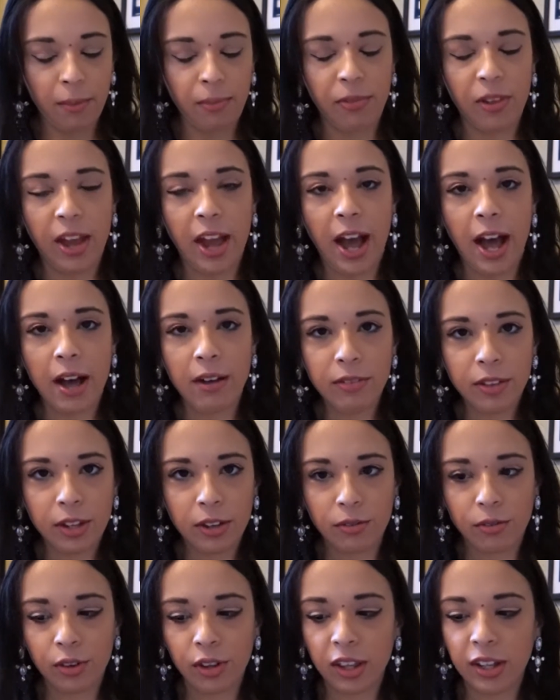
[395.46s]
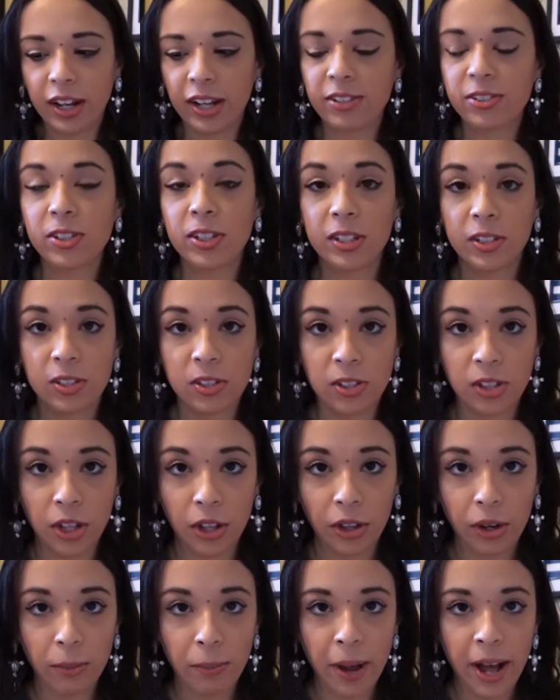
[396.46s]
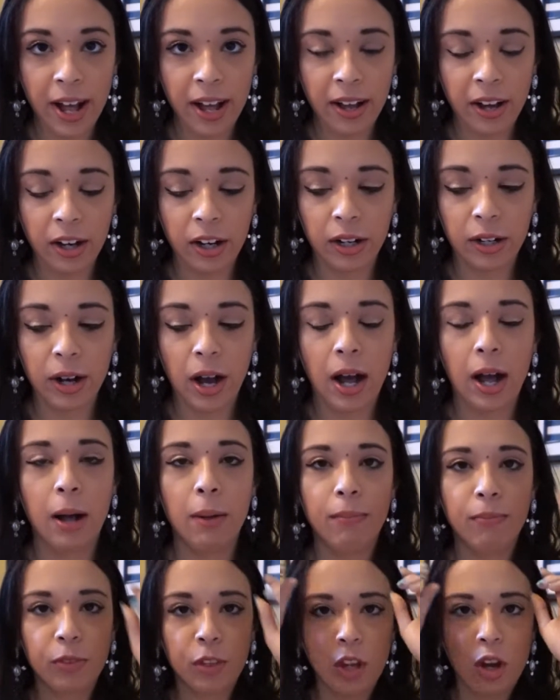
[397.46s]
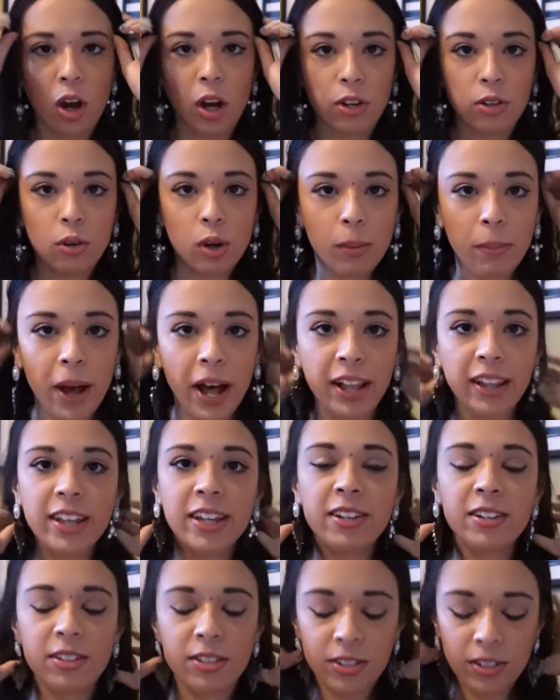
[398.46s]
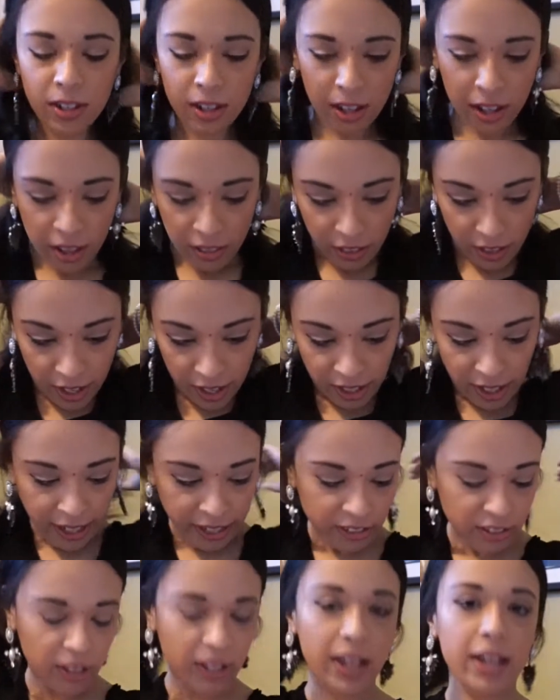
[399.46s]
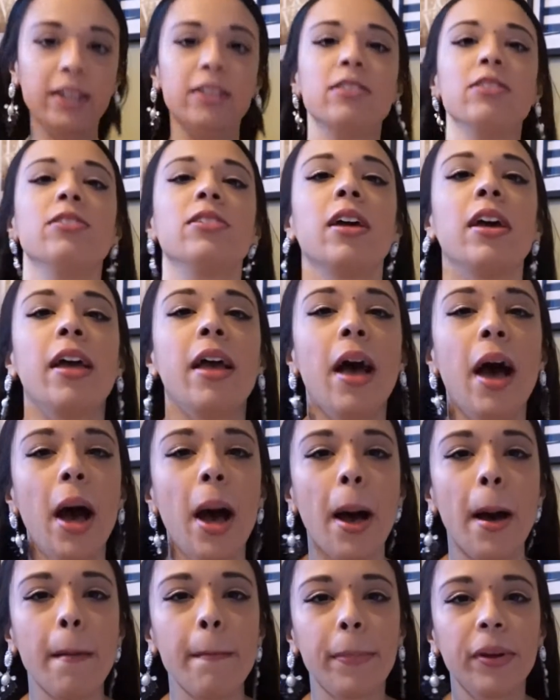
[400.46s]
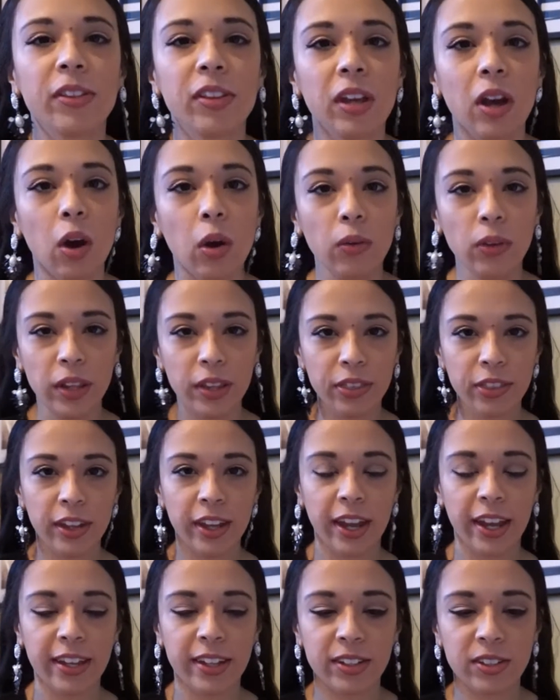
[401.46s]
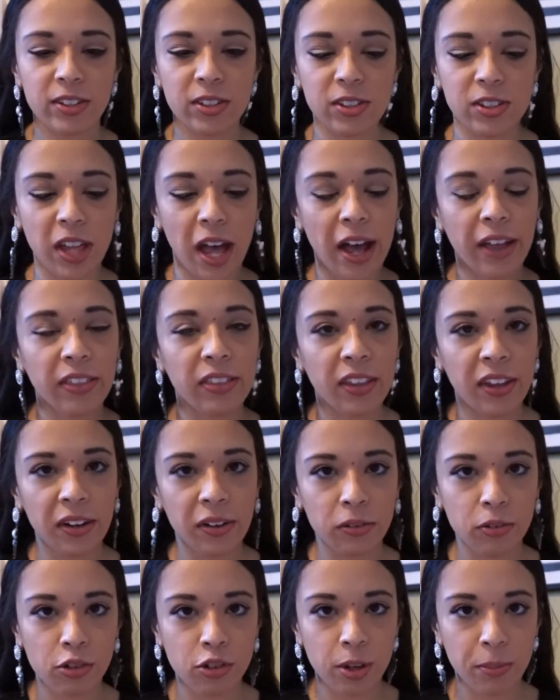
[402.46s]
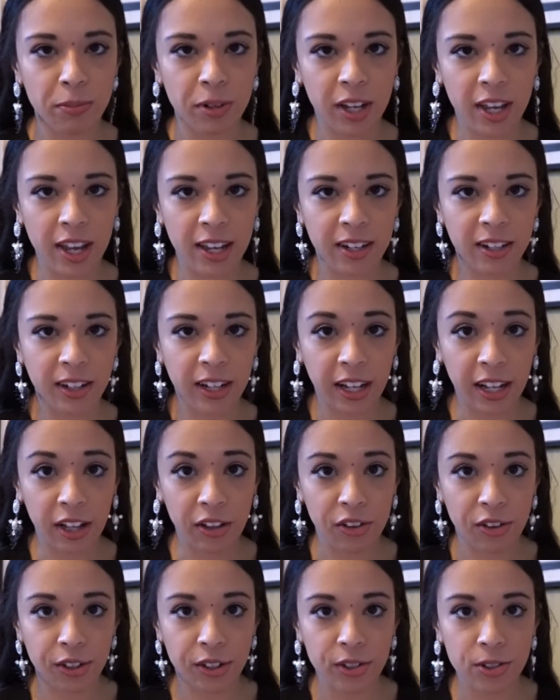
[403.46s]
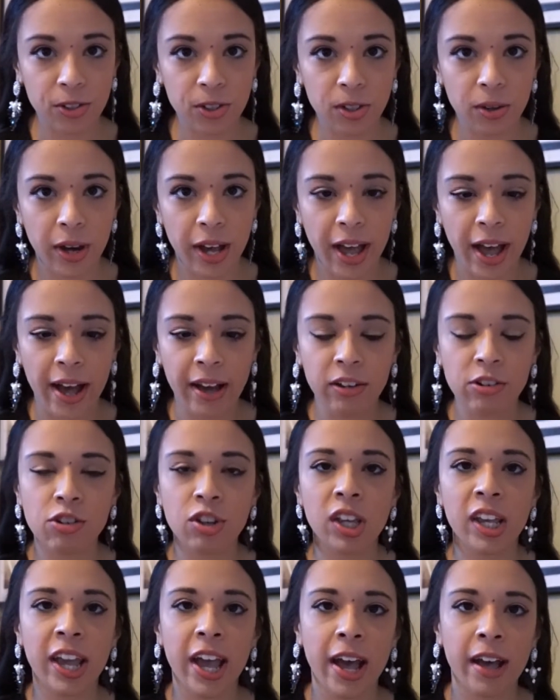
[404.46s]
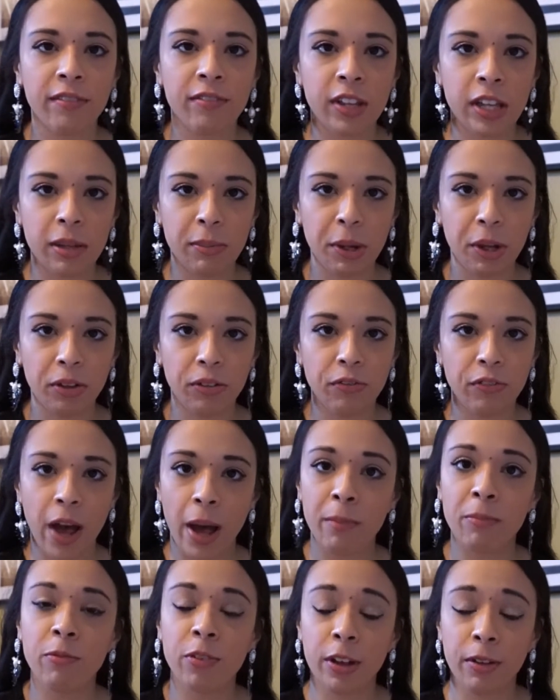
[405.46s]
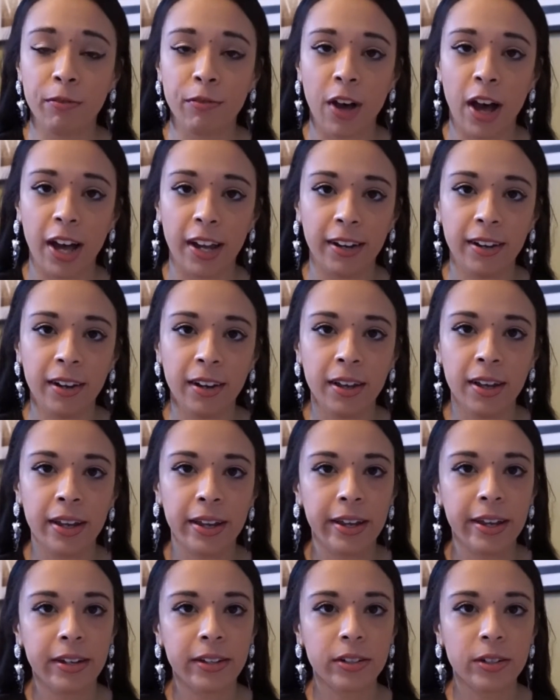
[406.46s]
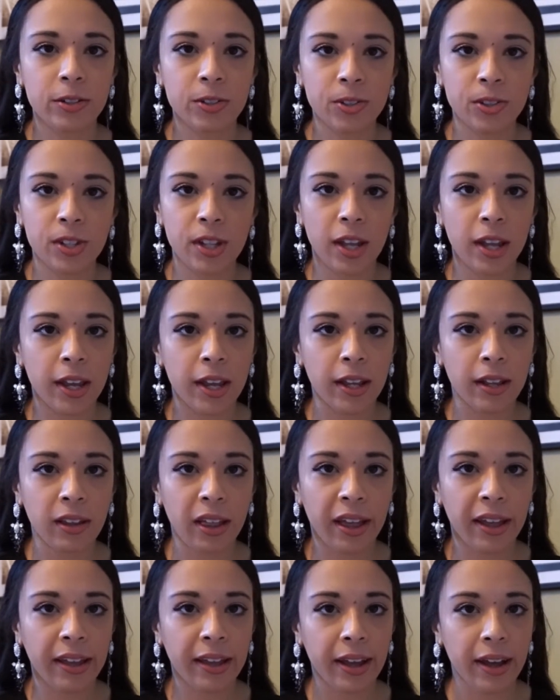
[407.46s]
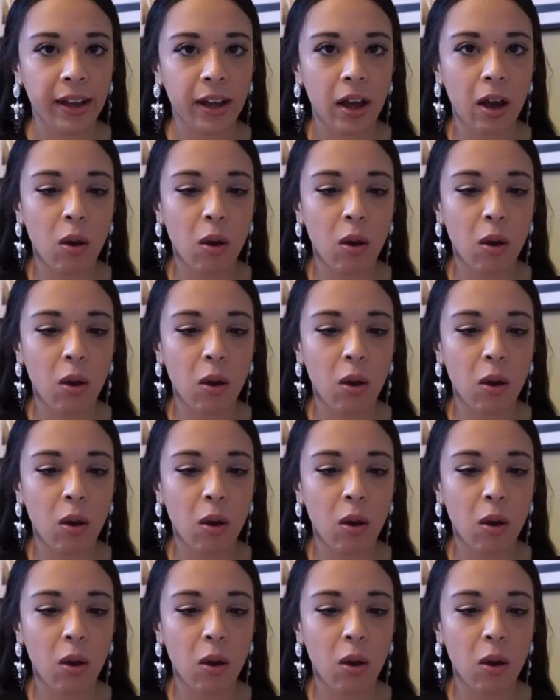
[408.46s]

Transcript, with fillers: They have like a really nice concealer contour palette that I'd like to get. But the only thing is that they don't ship to Canada either. So I actually have emailed FabFitFun to see like